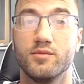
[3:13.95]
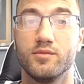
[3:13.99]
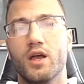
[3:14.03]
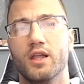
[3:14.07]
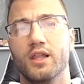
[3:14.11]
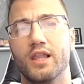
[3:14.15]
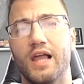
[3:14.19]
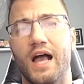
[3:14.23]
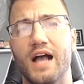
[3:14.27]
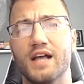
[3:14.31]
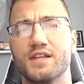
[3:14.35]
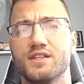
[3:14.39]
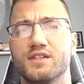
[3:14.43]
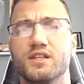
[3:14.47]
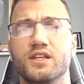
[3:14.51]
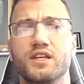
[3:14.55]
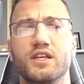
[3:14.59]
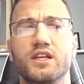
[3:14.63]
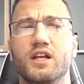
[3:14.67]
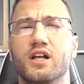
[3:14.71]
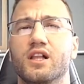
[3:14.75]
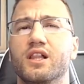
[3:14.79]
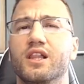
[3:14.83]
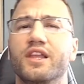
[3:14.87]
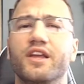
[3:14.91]
Lastly,
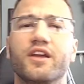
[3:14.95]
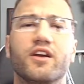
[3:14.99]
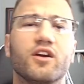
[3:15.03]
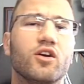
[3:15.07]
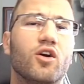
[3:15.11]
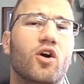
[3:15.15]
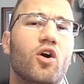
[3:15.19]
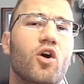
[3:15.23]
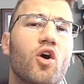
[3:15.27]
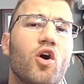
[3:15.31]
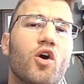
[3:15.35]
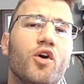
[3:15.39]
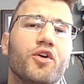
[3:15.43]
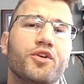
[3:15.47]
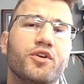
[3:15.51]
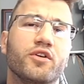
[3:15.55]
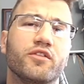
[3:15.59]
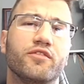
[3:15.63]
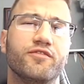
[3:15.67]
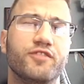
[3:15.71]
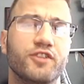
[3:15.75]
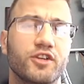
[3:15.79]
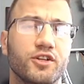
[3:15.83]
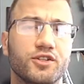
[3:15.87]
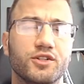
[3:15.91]
clear all your
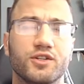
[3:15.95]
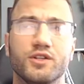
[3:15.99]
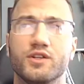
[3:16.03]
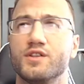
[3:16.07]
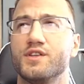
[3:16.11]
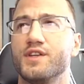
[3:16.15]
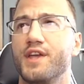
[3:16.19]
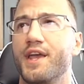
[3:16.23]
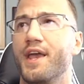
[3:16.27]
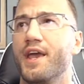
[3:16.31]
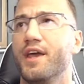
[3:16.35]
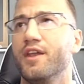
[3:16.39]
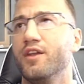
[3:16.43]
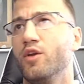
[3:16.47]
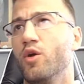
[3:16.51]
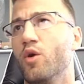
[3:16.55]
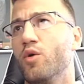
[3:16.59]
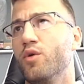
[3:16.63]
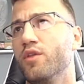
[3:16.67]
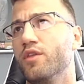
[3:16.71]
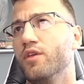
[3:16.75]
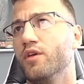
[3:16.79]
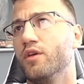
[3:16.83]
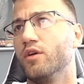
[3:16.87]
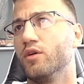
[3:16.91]
filters and go
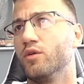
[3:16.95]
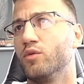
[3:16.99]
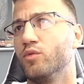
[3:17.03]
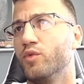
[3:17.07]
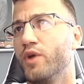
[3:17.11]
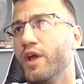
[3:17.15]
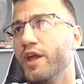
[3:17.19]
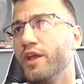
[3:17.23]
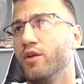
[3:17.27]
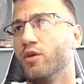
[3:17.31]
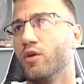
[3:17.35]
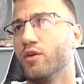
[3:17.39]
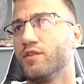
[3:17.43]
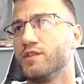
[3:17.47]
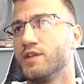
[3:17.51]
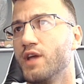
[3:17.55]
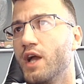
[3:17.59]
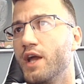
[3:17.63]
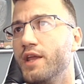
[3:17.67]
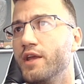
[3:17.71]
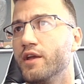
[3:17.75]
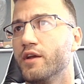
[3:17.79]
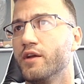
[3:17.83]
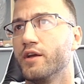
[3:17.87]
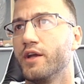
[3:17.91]
to the right
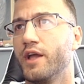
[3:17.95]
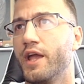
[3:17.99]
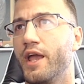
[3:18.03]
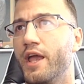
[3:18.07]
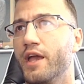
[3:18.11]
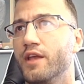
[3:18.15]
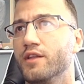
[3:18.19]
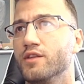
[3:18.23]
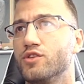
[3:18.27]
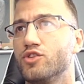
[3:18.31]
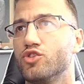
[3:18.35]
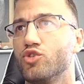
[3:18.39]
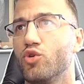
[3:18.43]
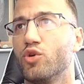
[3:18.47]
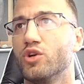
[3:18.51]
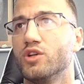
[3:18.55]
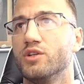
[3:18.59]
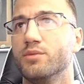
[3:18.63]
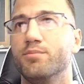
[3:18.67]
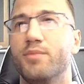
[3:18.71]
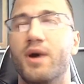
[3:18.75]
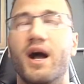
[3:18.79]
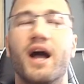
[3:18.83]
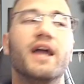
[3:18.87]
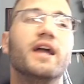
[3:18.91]
side here and
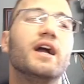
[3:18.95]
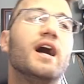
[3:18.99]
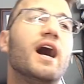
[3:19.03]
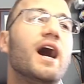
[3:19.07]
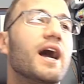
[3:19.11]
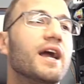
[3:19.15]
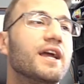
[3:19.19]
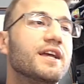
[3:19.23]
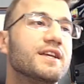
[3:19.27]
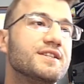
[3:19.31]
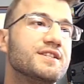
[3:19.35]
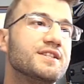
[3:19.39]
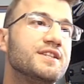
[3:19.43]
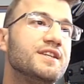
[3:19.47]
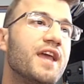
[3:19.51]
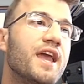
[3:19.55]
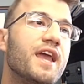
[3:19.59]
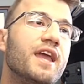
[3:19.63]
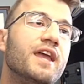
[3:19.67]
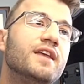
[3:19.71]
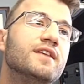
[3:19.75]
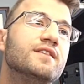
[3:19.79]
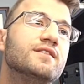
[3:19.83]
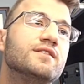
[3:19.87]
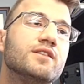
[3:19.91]
sort by highest
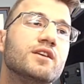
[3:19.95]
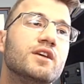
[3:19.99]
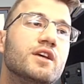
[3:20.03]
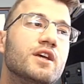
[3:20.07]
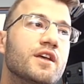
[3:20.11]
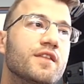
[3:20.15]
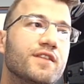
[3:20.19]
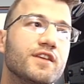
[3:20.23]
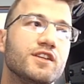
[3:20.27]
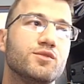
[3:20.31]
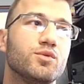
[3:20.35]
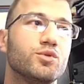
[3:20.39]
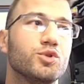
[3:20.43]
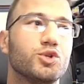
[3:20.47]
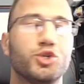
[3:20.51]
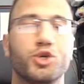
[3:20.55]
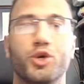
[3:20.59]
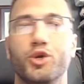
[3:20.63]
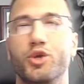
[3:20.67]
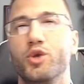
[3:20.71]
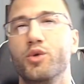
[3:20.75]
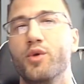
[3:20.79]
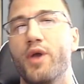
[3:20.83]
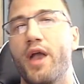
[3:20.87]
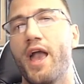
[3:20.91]
gains. This will show
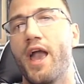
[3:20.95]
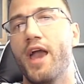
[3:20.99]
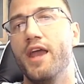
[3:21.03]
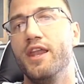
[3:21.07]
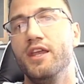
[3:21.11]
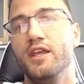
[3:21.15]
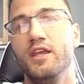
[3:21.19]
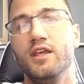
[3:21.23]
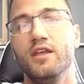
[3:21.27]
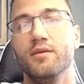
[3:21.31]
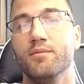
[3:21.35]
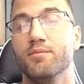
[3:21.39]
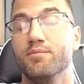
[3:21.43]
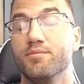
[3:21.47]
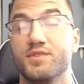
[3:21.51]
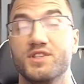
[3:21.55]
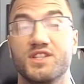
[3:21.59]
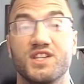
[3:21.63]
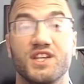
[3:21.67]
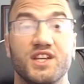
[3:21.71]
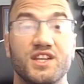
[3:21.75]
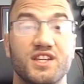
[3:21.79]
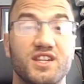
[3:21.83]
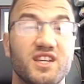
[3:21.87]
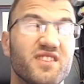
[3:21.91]
you any
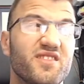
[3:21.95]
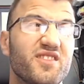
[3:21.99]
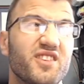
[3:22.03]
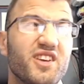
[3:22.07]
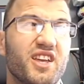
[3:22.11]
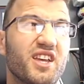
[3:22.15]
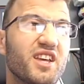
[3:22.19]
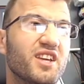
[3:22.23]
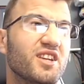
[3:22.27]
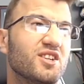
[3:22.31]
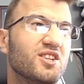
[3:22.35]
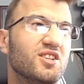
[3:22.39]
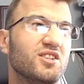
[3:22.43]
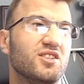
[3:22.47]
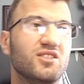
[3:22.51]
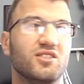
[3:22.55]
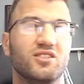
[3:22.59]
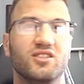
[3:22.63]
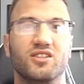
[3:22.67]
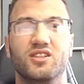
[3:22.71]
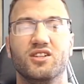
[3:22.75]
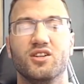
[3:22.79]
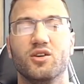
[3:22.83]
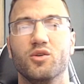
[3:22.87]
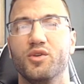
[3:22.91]
significant,
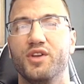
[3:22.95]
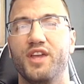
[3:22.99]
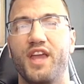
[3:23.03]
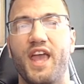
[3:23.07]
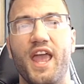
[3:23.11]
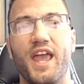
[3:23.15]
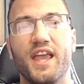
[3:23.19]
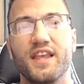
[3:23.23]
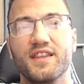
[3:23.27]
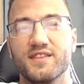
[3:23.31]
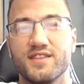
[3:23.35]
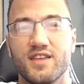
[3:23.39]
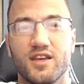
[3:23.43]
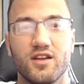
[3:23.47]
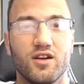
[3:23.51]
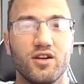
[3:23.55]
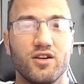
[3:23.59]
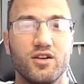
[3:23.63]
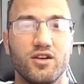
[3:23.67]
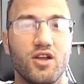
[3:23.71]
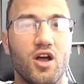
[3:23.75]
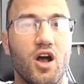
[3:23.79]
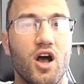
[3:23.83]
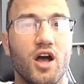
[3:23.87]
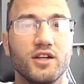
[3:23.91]
gains that are
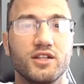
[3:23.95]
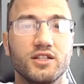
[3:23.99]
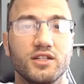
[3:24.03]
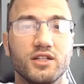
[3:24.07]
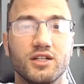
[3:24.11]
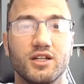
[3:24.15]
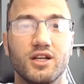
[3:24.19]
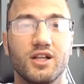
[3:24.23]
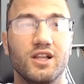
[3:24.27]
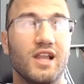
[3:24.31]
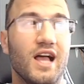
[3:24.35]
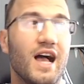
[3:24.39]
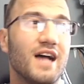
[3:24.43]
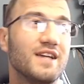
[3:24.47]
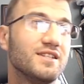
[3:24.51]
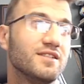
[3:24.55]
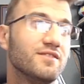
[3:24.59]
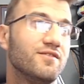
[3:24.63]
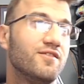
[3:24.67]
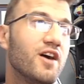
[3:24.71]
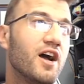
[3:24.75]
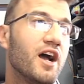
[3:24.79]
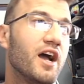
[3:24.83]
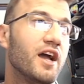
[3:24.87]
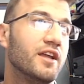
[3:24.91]
not
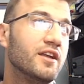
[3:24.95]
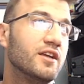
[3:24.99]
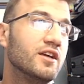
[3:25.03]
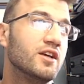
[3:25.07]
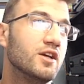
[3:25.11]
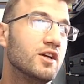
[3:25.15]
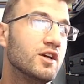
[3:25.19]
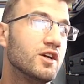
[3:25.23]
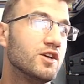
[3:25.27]
classified.